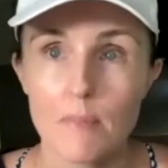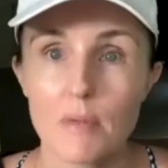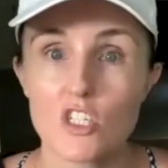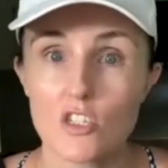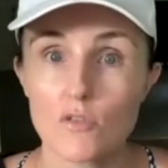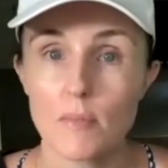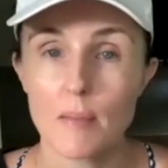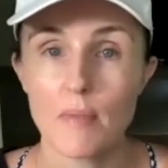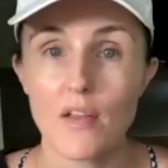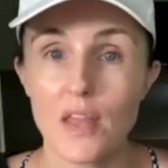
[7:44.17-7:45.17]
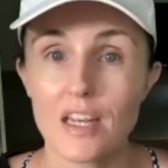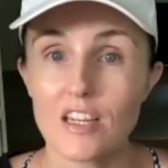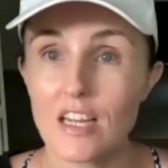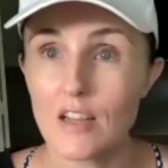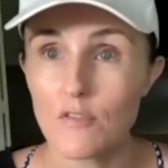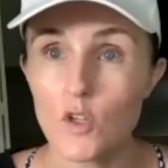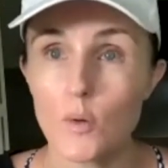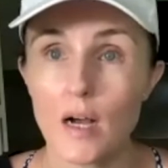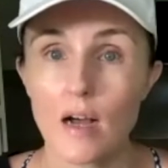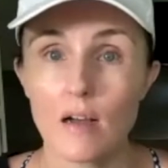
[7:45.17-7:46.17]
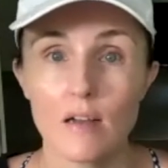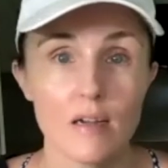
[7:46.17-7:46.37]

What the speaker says: But just remember that if you are